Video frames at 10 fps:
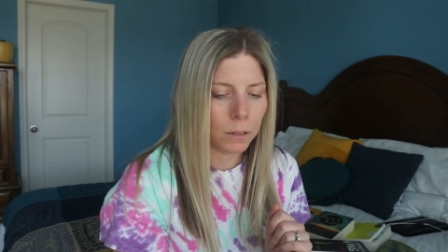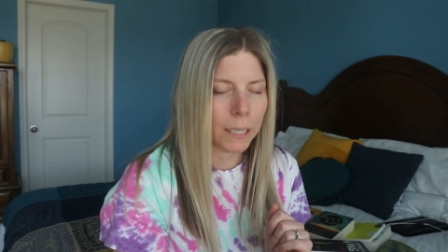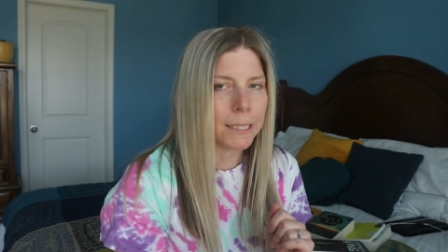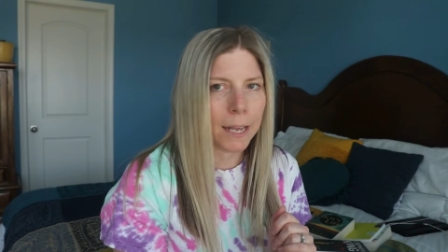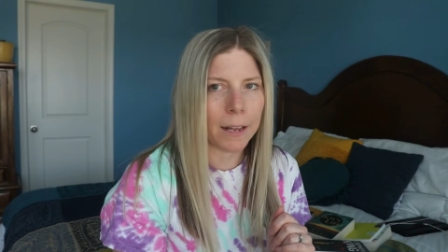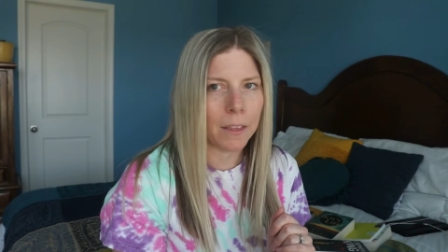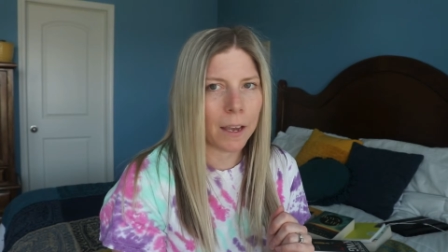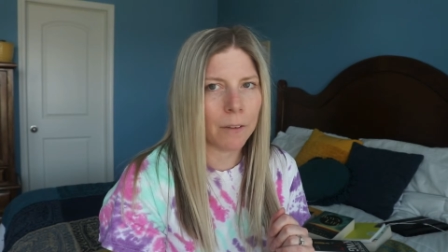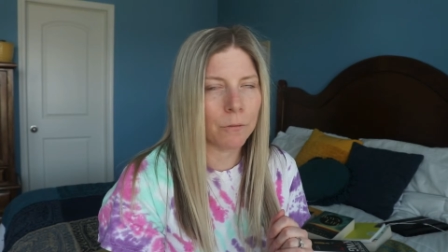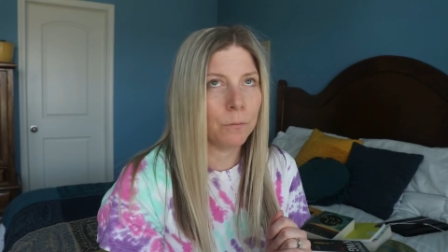Like I said, I
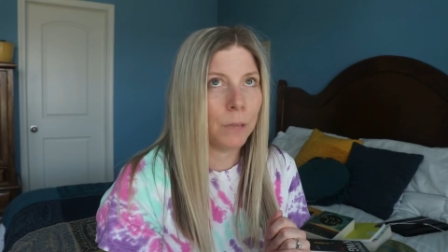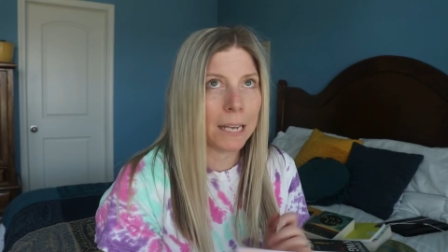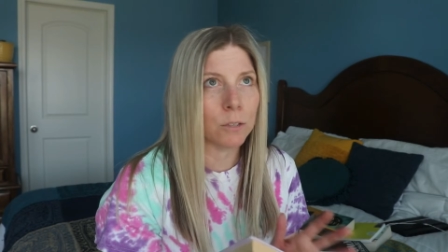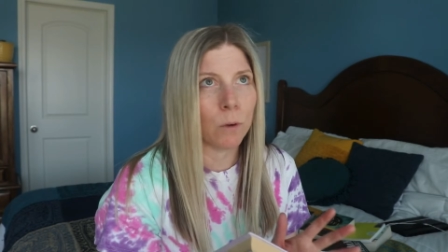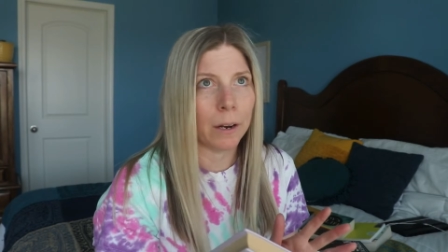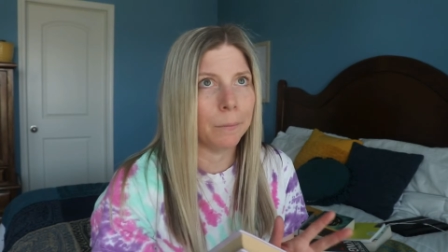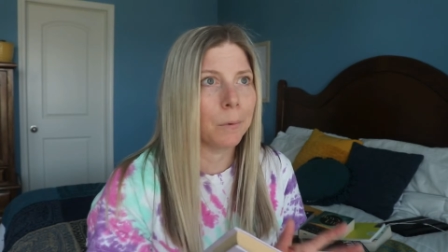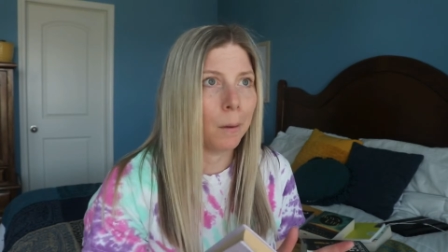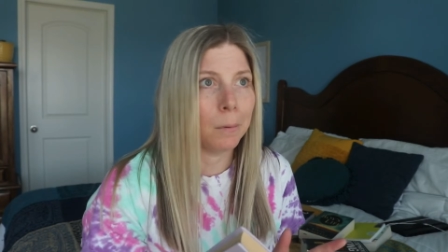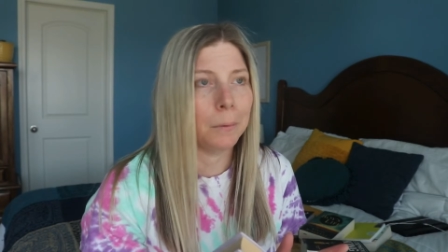think I've last read it
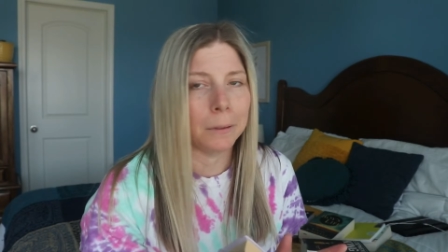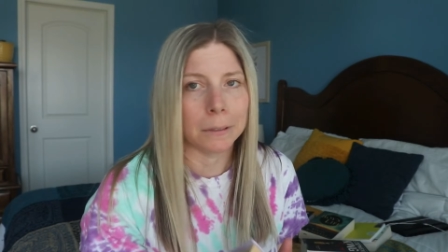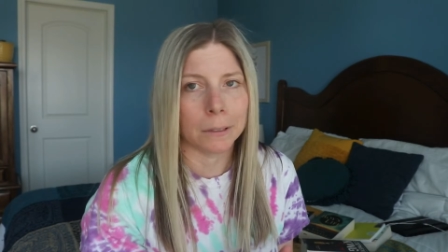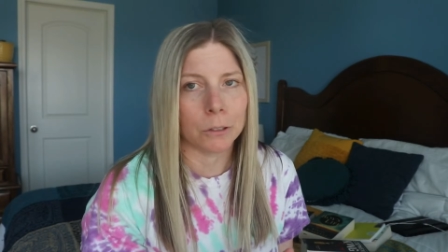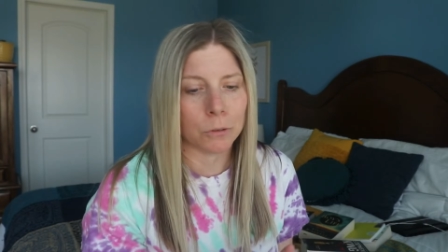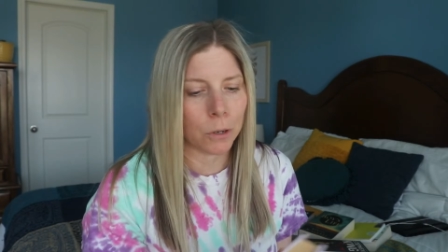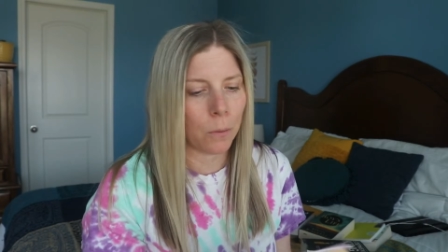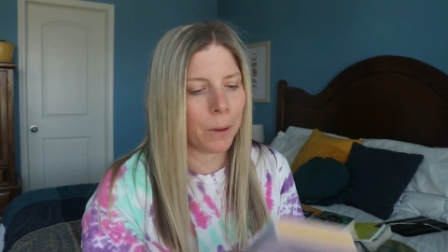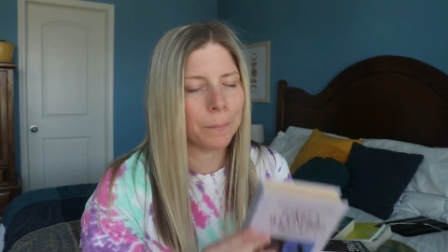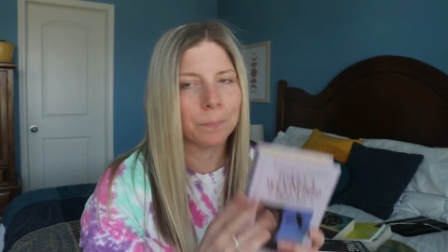probably like 10 years ago,
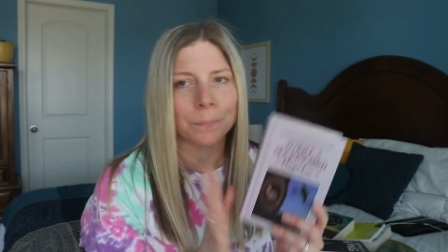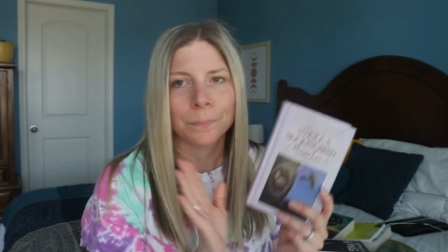but